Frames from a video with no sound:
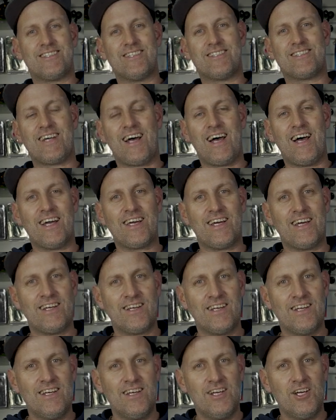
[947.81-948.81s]
to
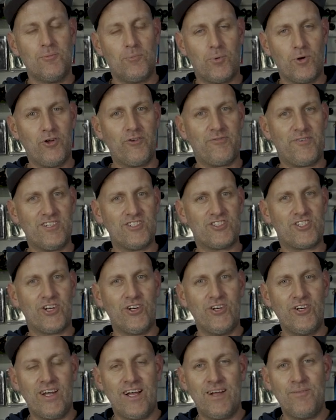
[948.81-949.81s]
target bluefin
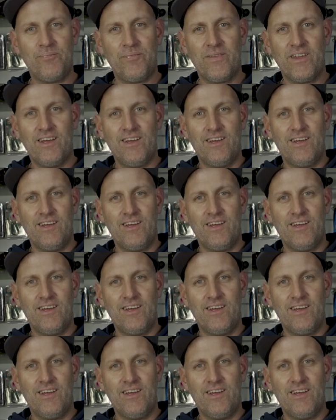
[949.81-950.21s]
tuna